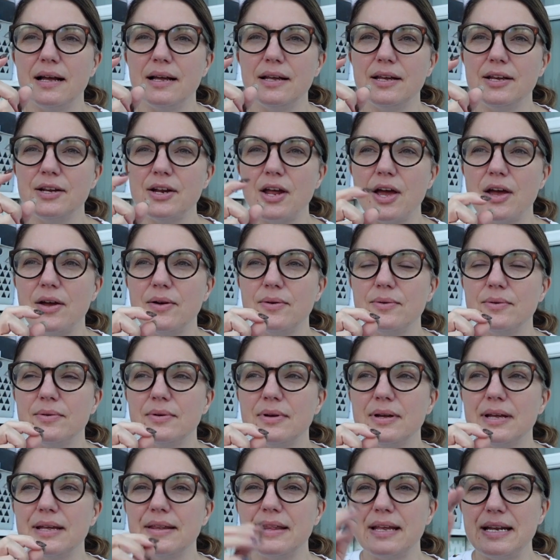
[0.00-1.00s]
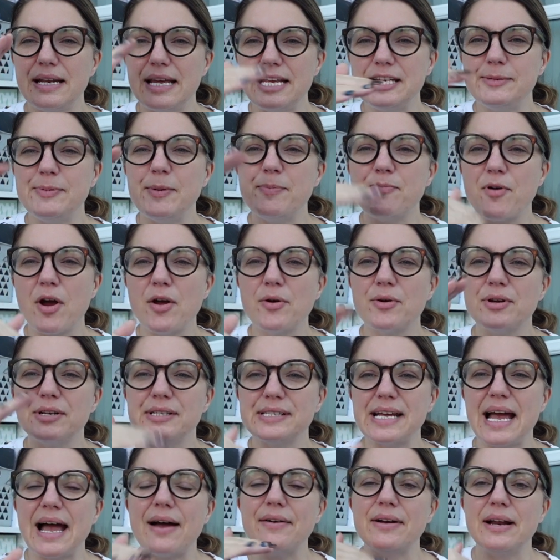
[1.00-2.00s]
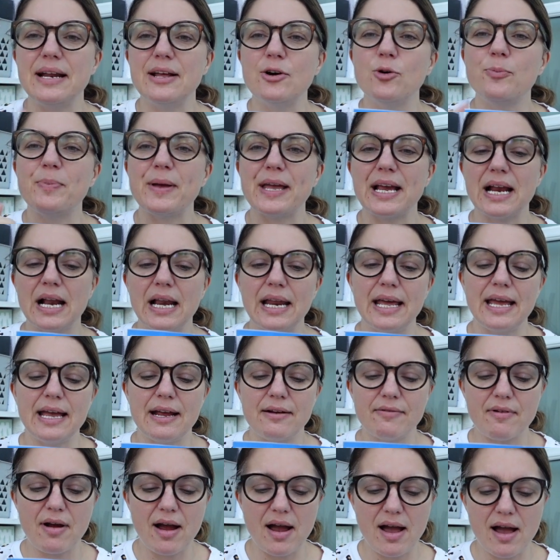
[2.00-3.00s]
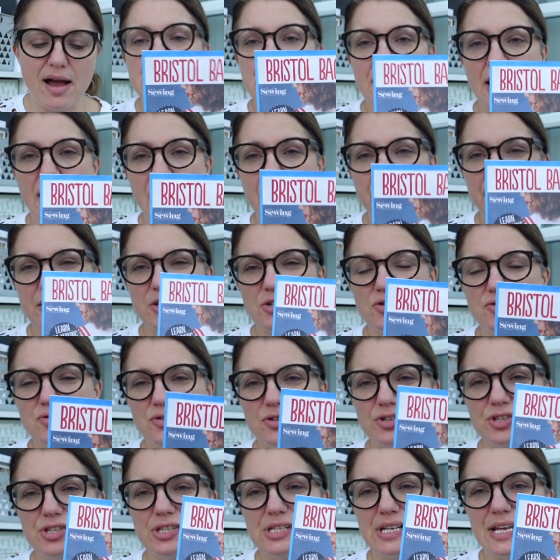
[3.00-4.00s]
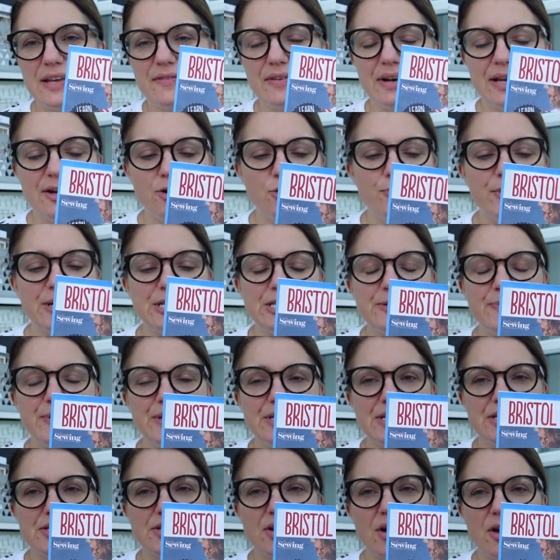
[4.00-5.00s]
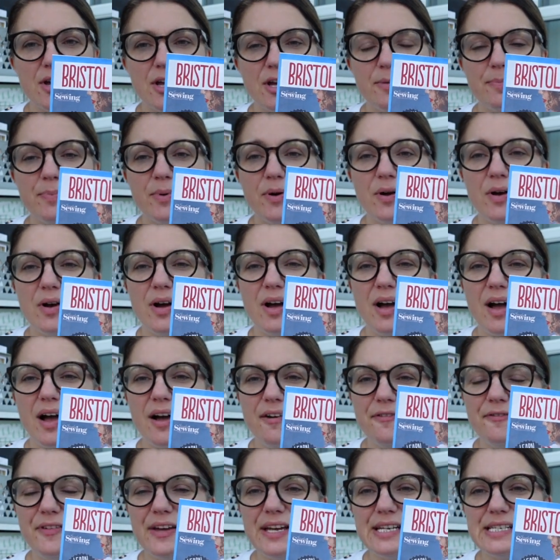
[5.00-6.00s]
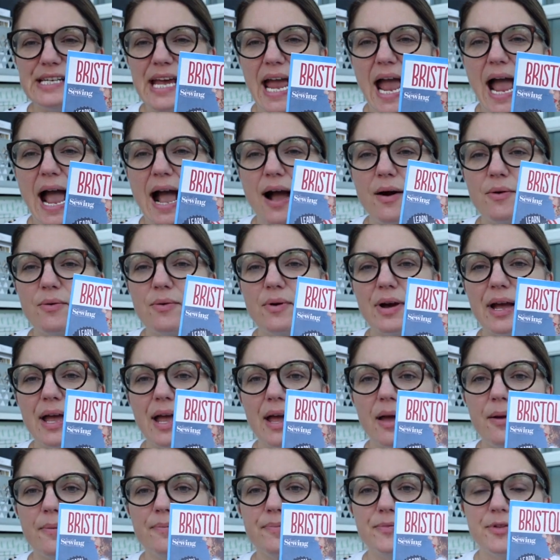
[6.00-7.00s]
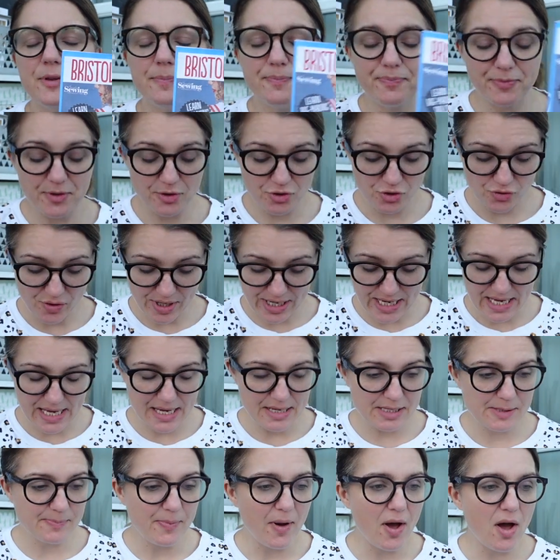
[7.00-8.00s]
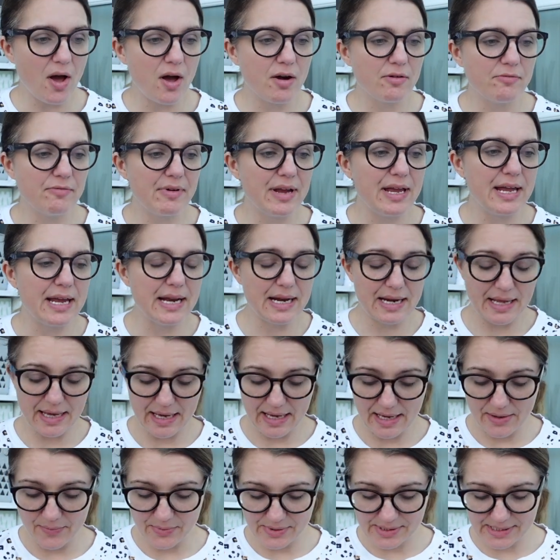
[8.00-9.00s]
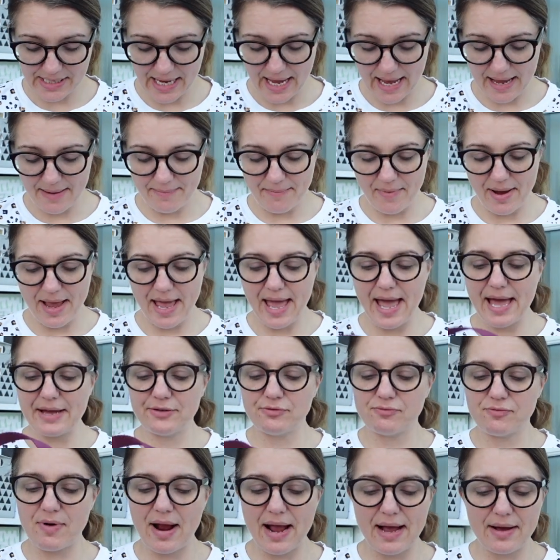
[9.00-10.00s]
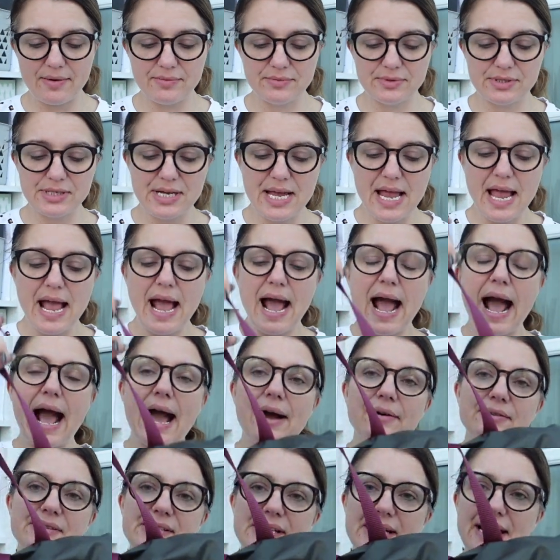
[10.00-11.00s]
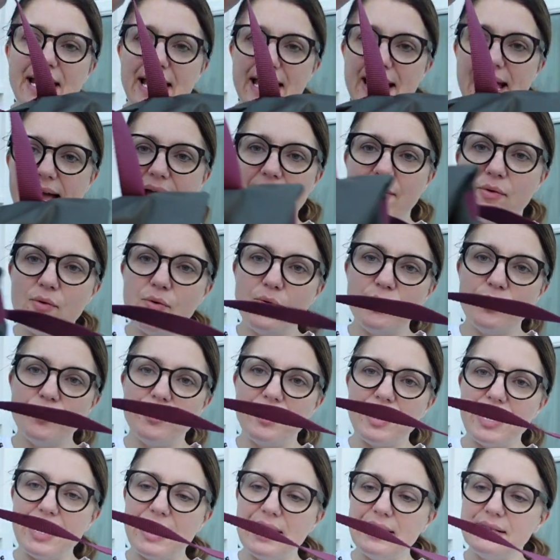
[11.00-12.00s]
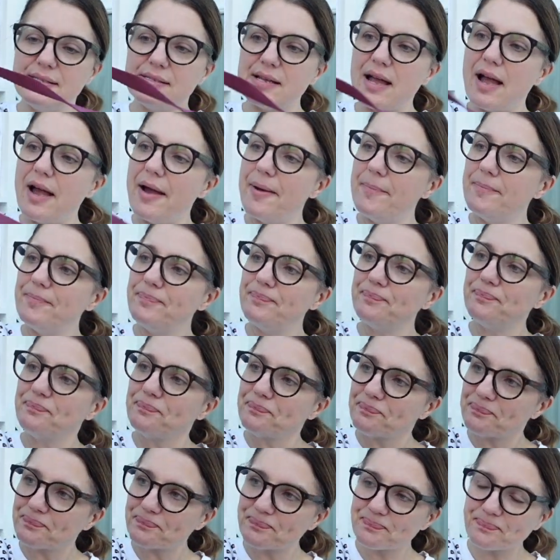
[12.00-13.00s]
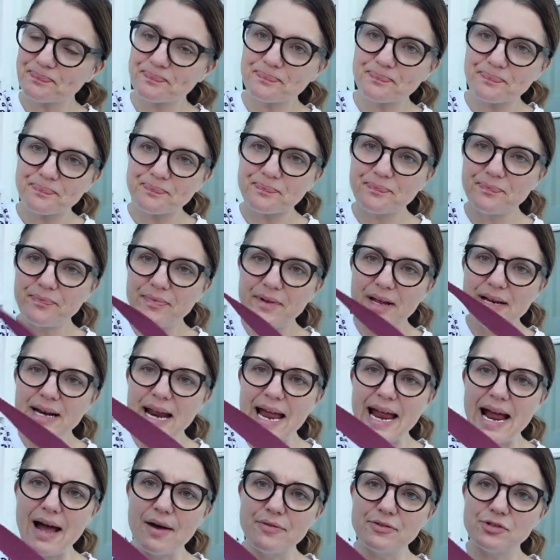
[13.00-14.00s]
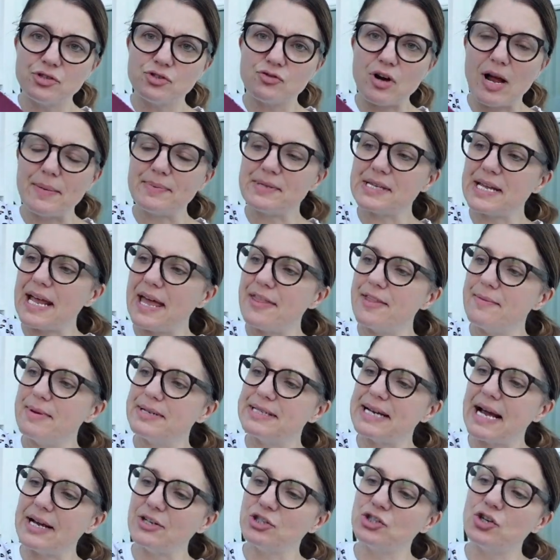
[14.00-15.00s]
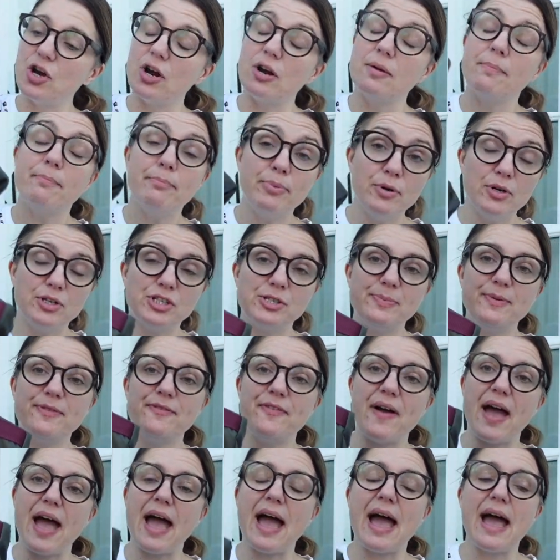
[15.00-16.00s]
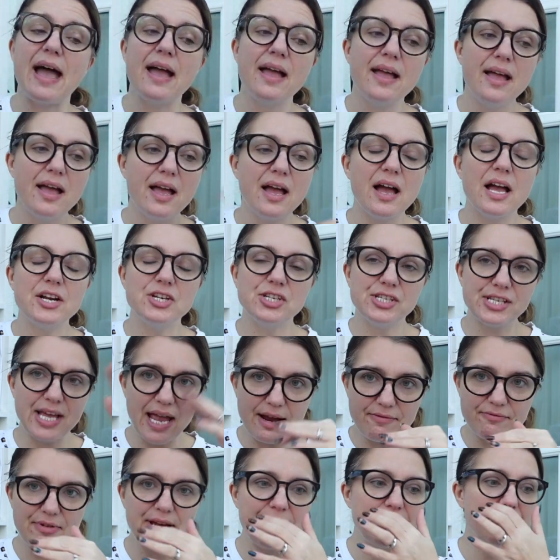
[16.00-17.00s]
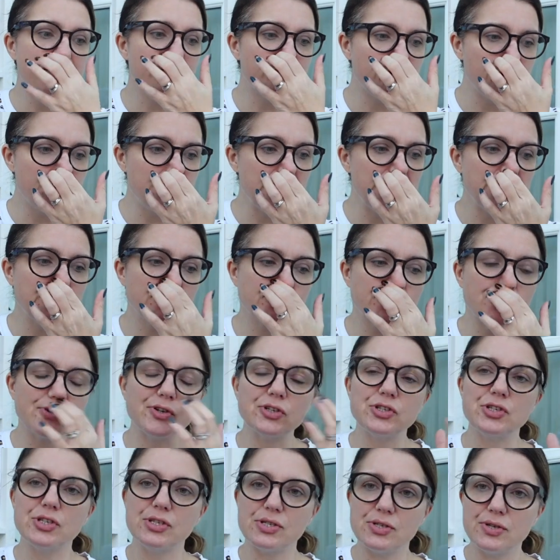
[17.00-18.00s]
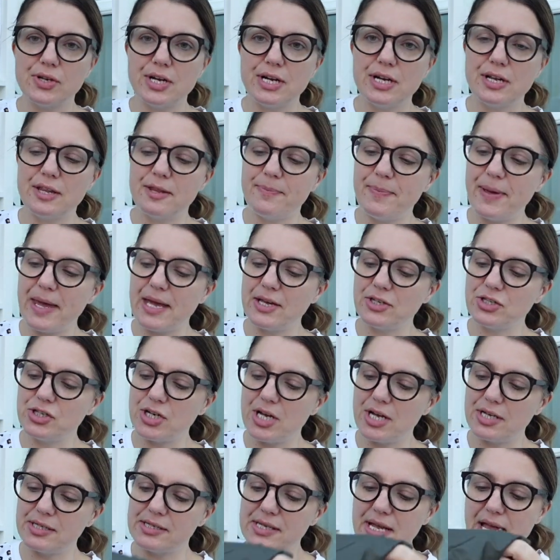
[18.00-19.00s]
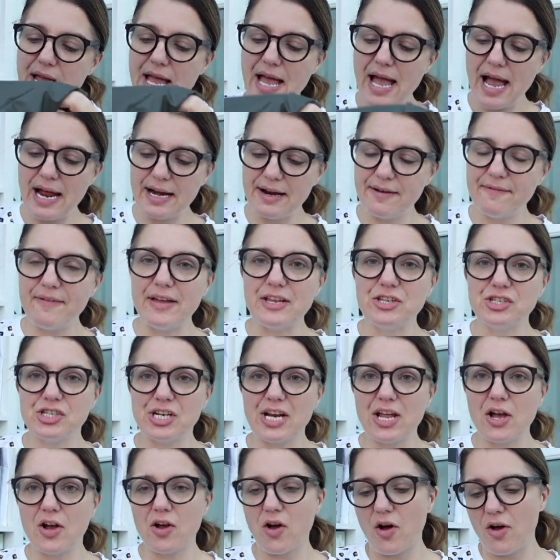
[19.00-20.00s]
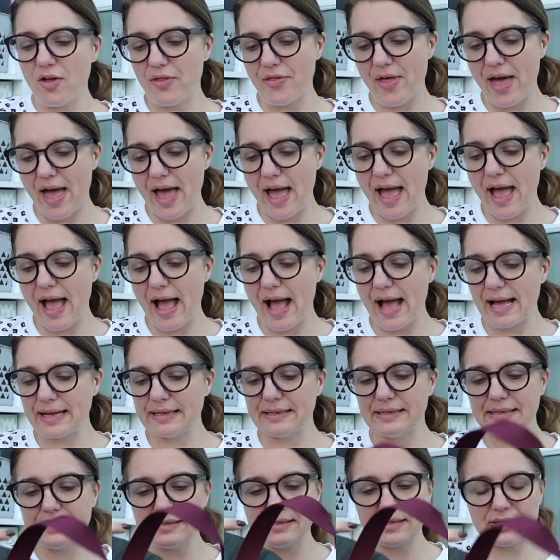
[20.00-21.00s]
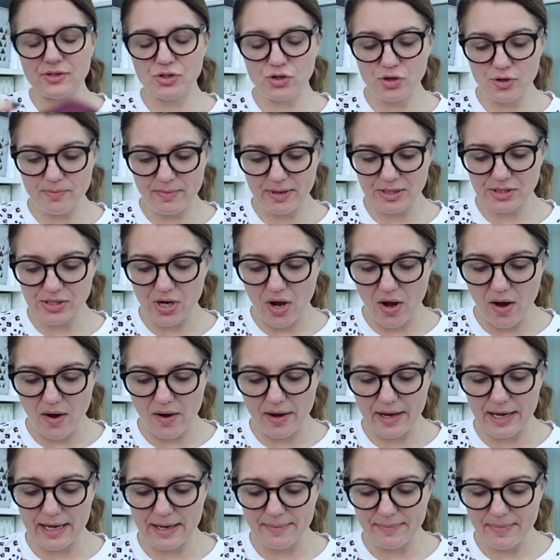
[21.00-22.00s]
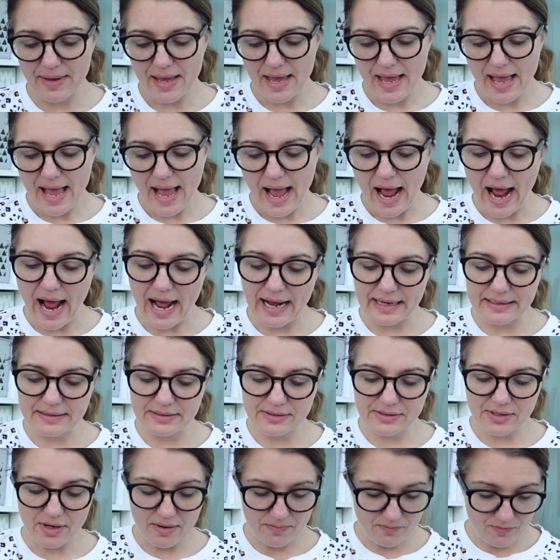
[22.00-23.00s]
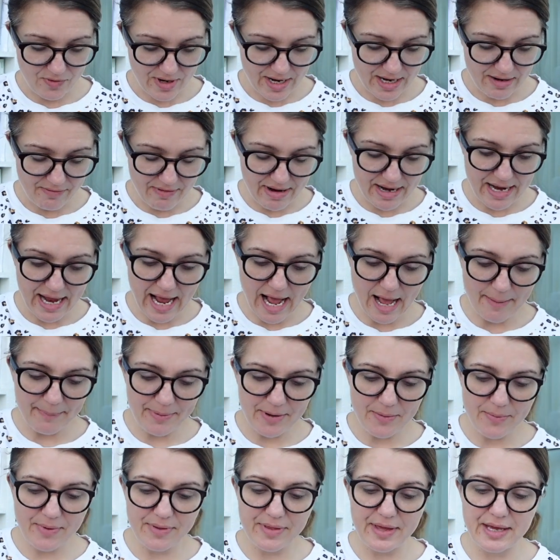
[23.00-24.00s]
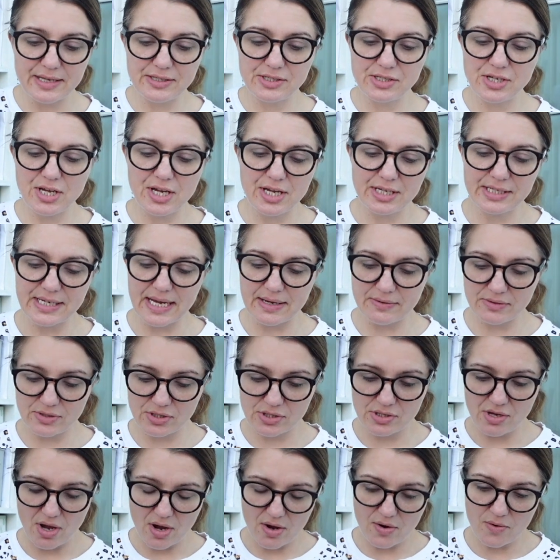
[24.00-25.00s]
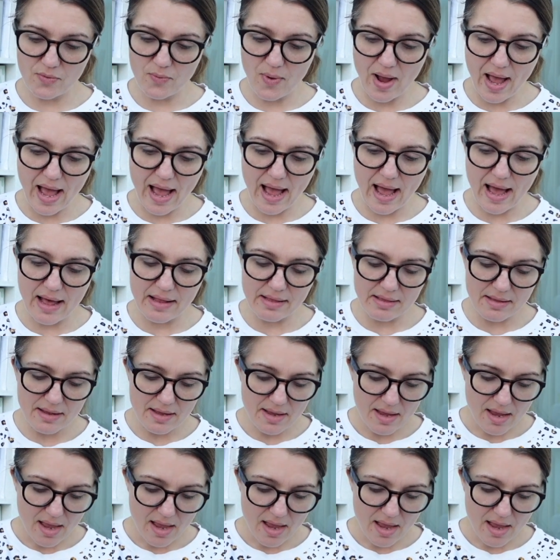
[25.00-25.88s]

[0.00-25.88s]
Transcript: You know, they need to be broken down a little bit clearer. So yeah, the instructions leave a little bit to be desired, but I figured it out. The trickiest part really was getting my head round how to lay out all these, lay out the straps and get them attached on. But to be fair, I just kept reading through the instructions, looking at the pictures, and eventually I got there and took my time, and I'm really, really happy with it. It's turned out so well.